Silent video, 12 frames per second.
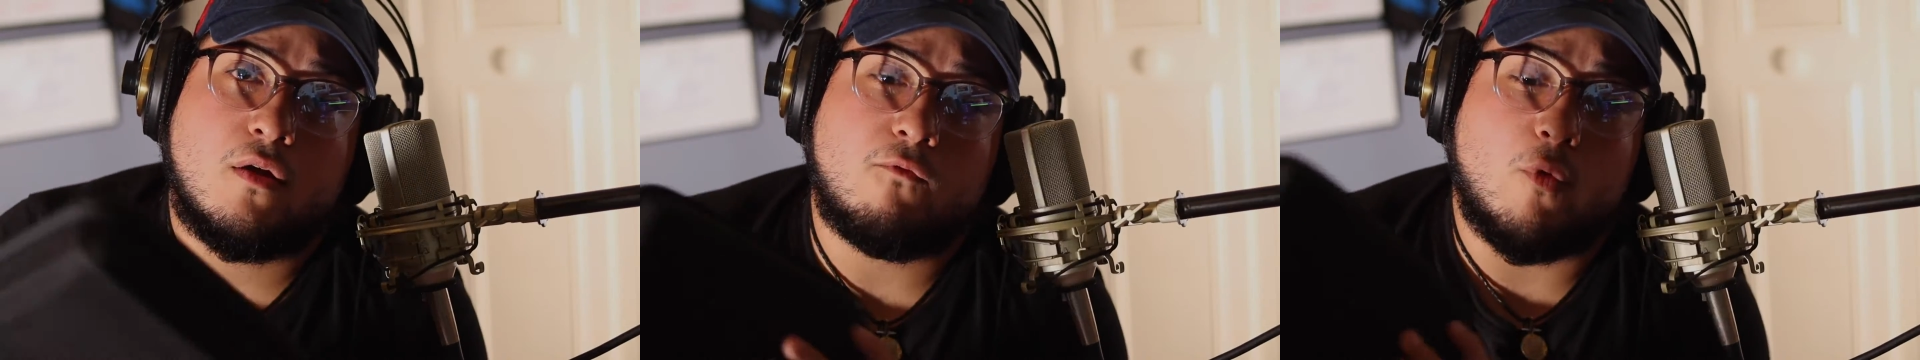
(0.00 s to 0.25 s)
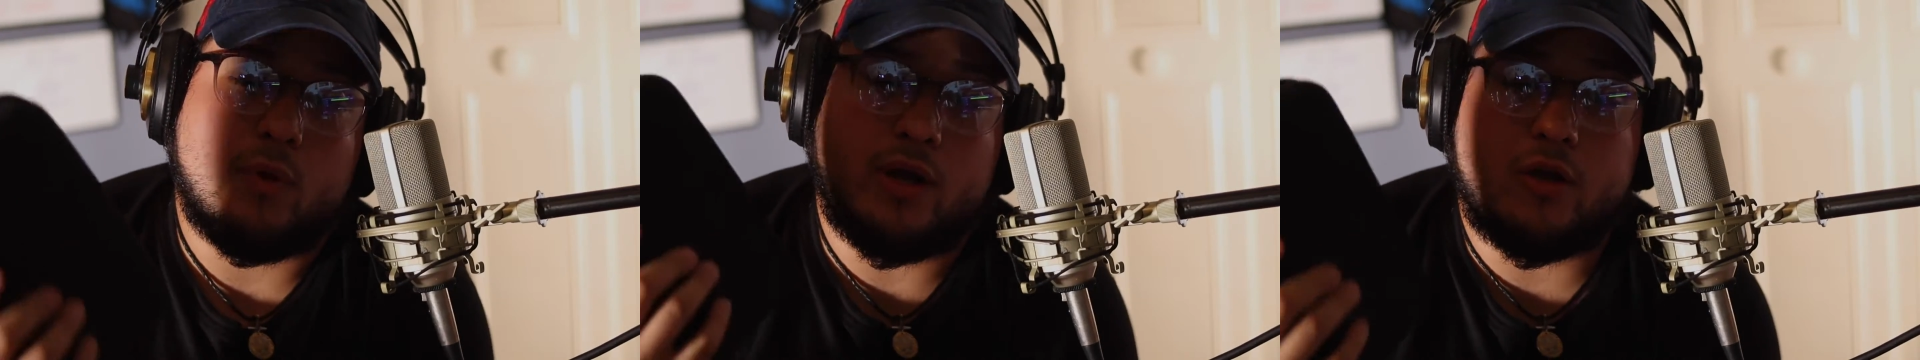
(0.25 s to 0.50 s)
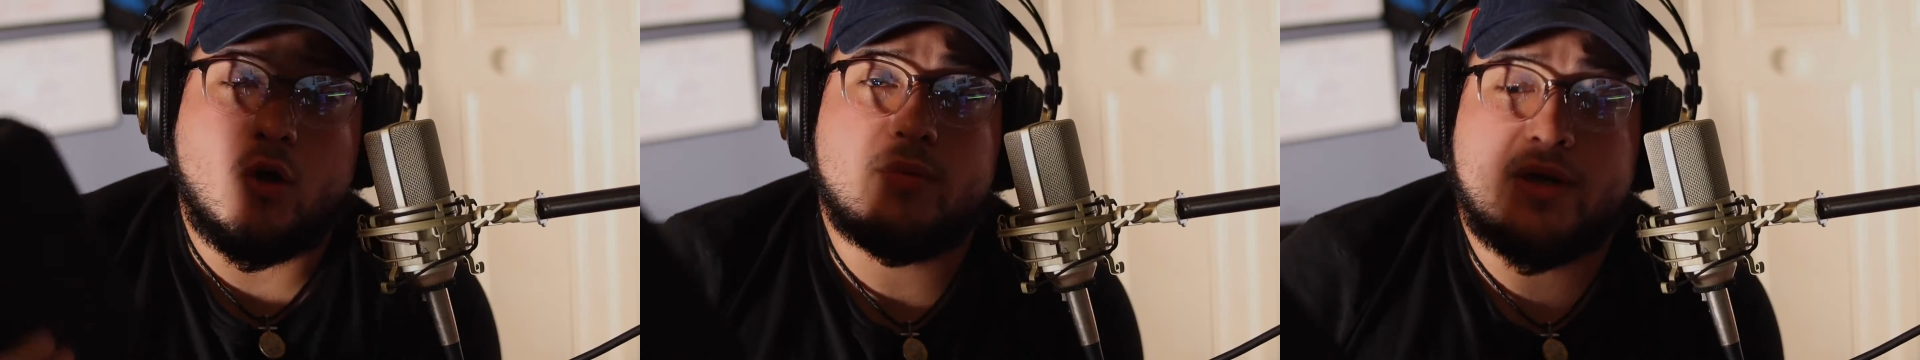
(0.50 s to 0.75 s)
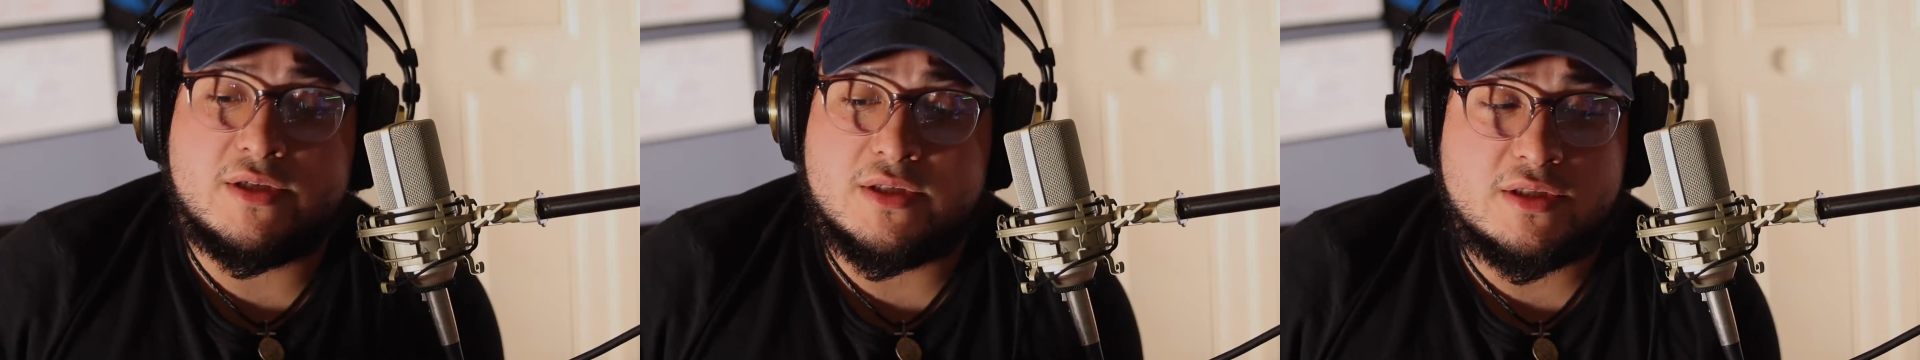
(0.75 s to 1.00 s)
for when I go
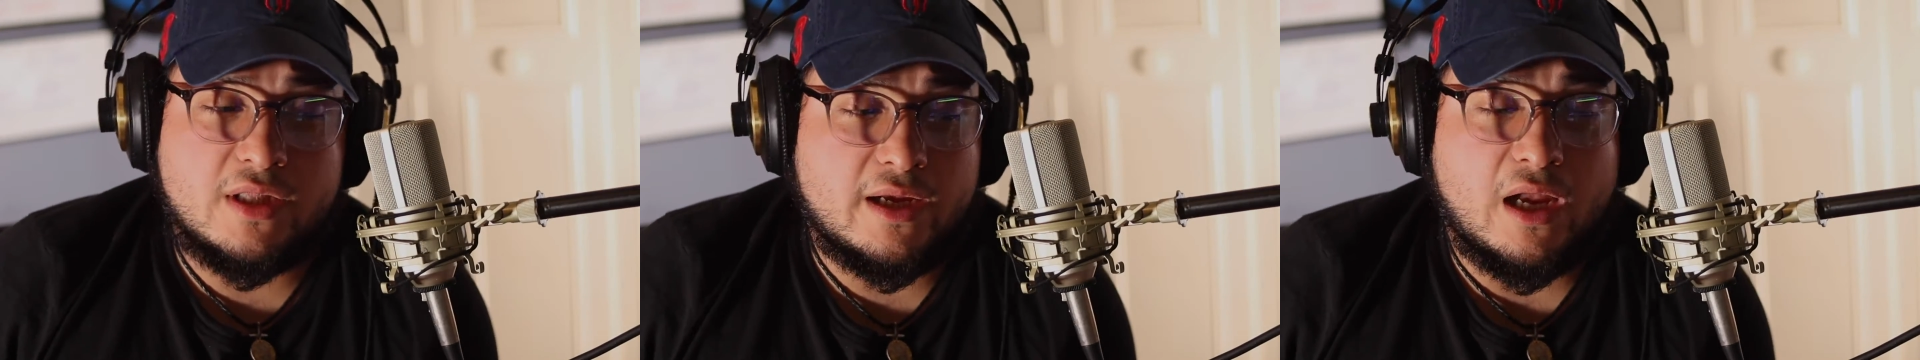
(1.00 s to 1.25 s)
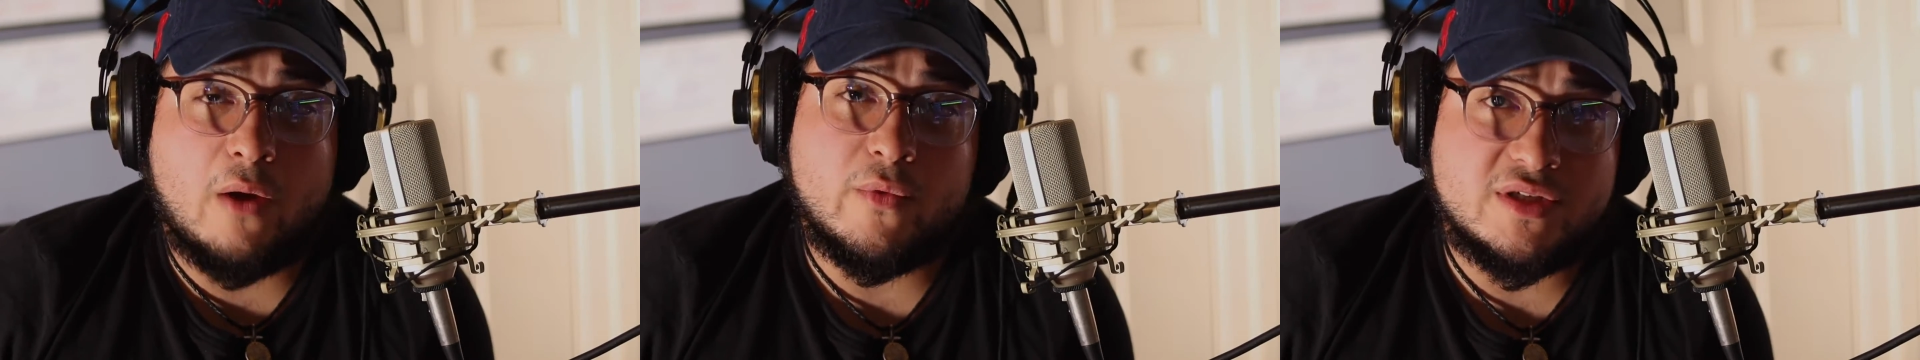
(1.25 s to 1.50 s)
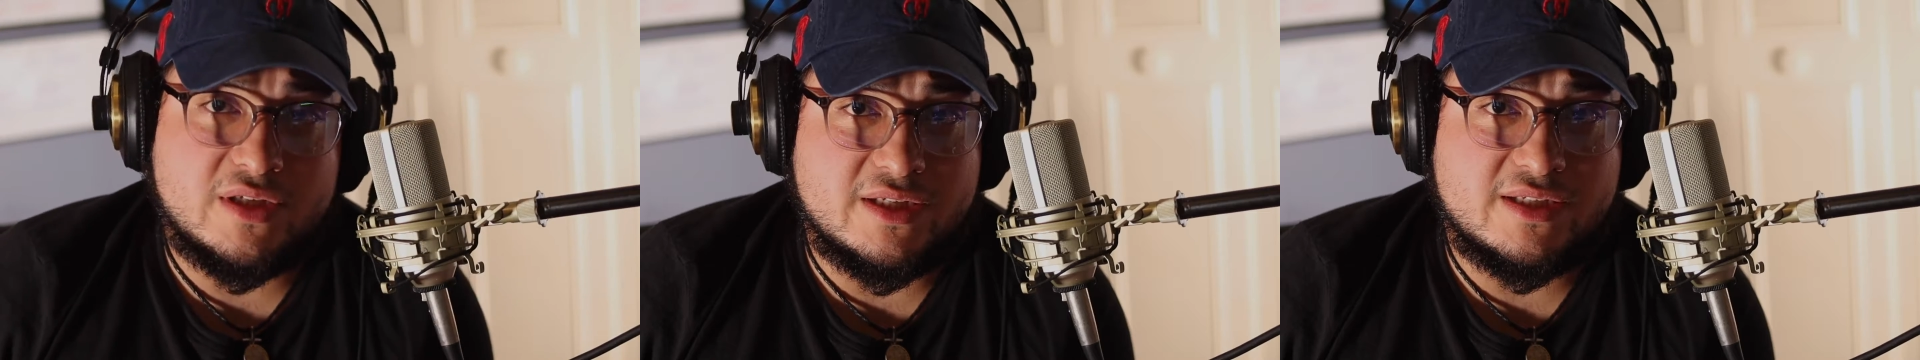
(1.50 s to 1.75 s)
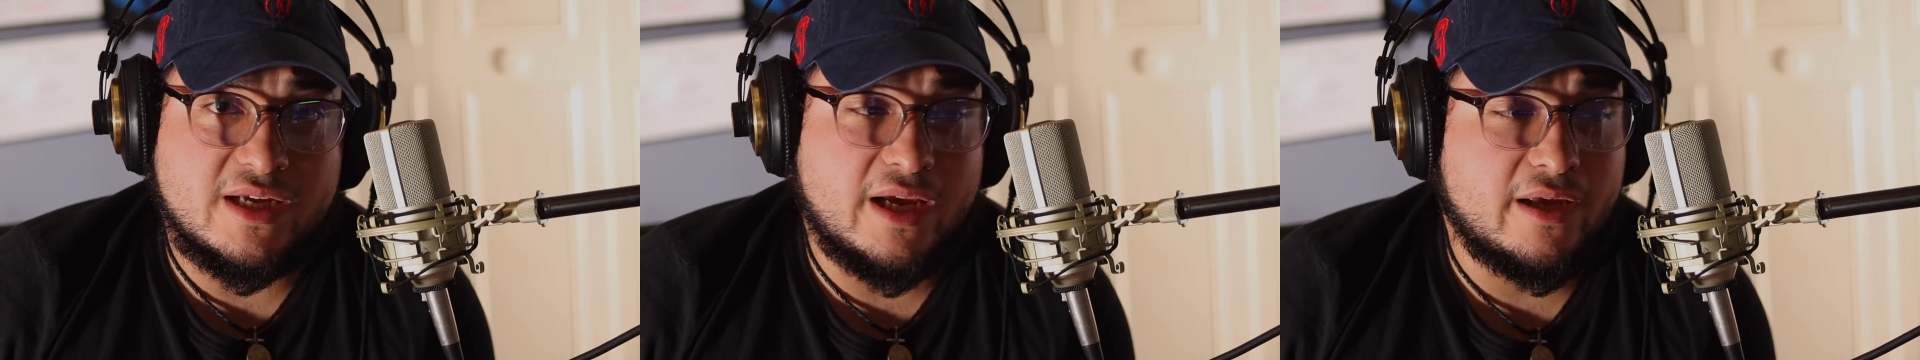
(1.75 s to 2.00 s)
places. Like I went to the
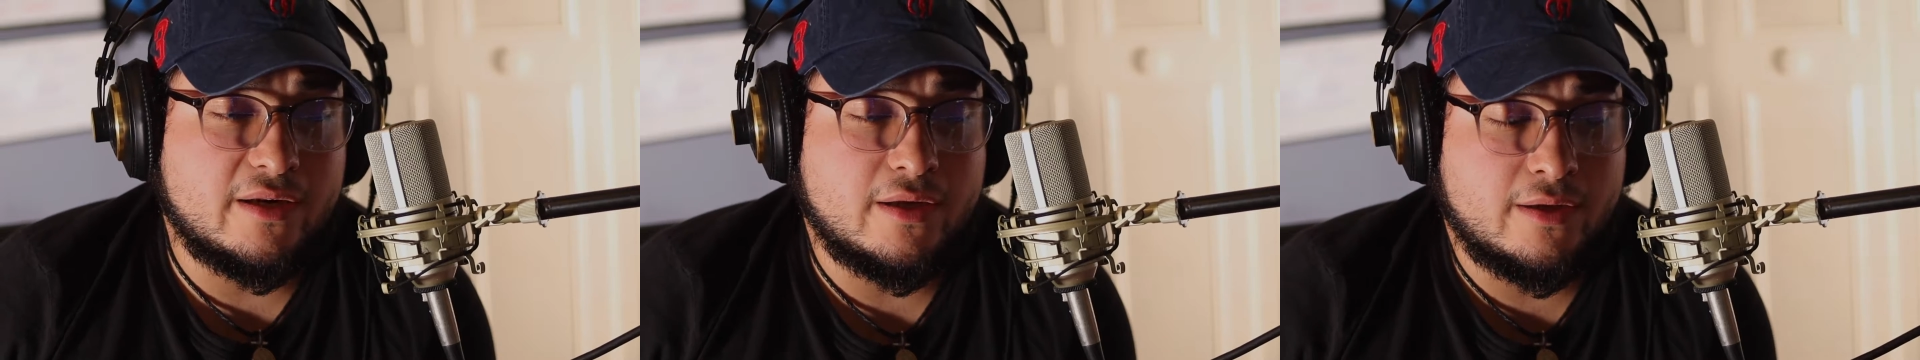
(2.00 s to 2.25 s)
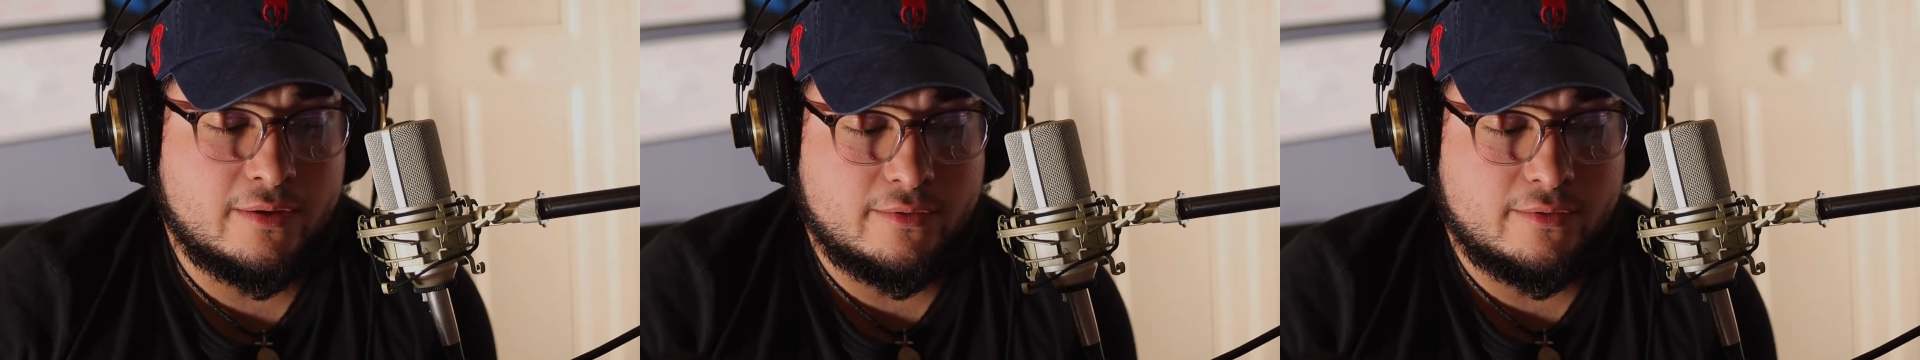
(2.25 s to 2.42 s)
sand,